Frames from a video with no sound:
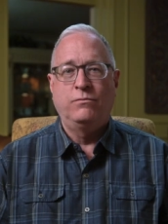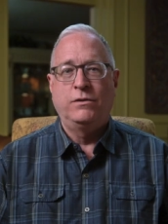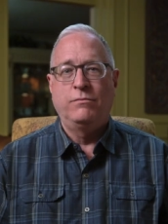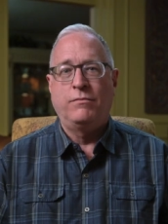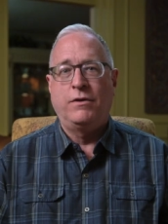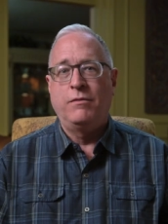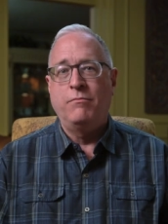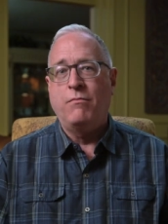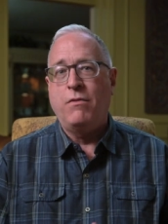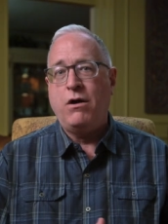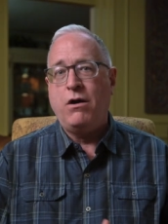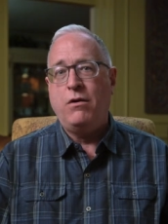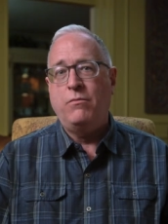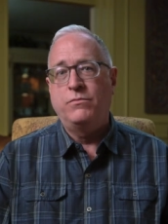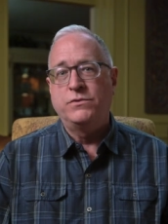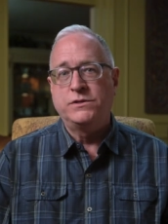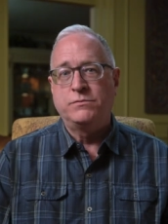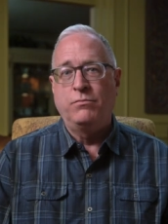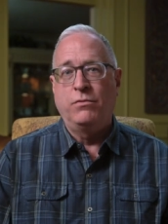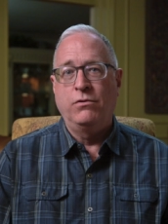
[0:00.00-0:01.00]
when my
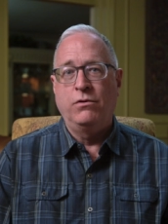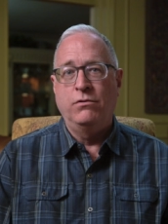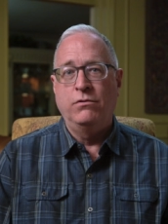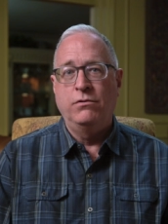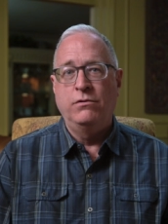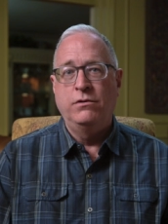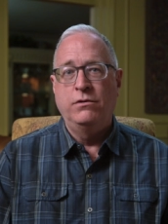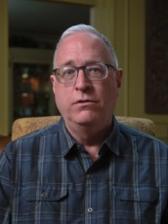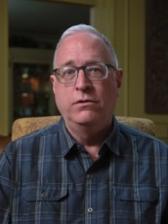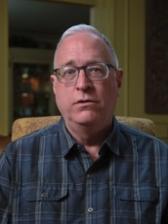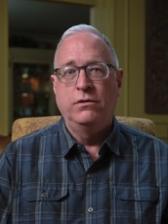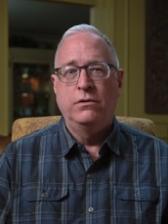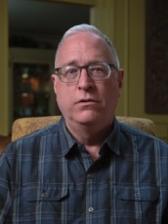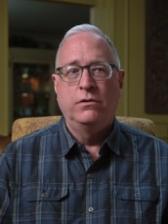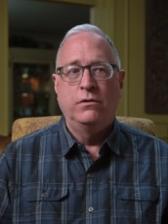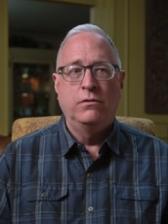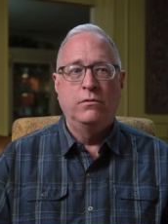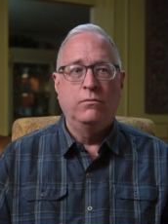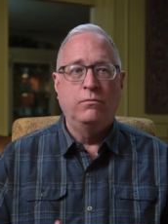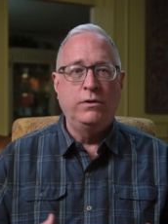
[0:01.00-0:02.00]
mom was murdered,
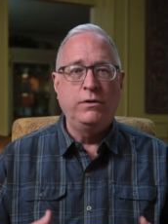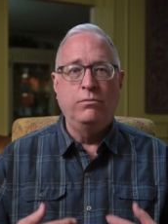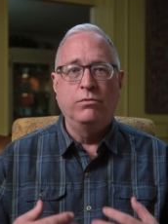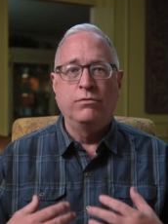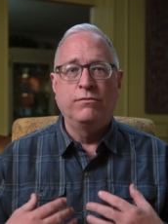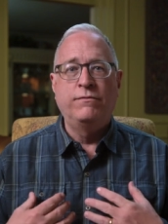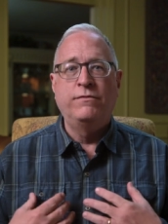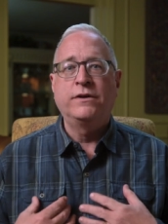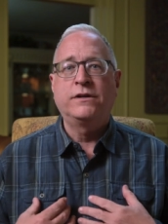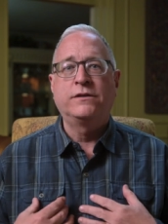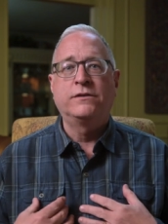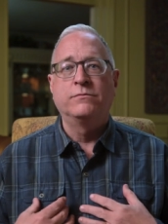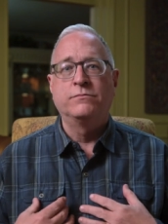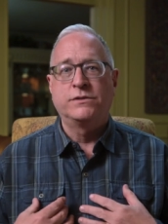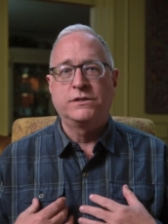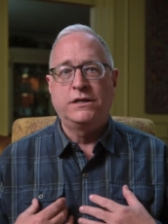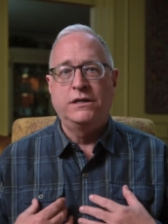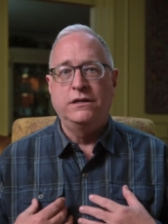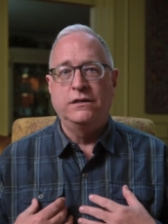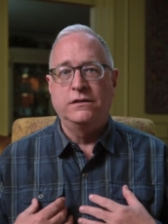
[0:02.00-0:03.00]
we were
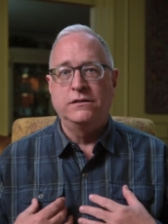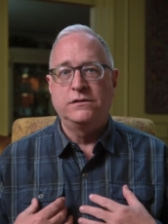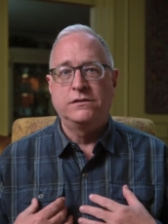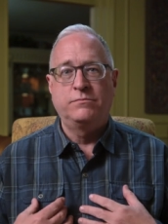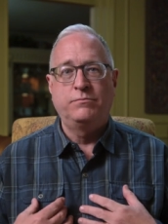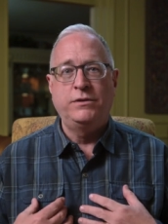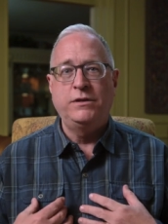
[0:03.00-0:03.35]
victims' kids.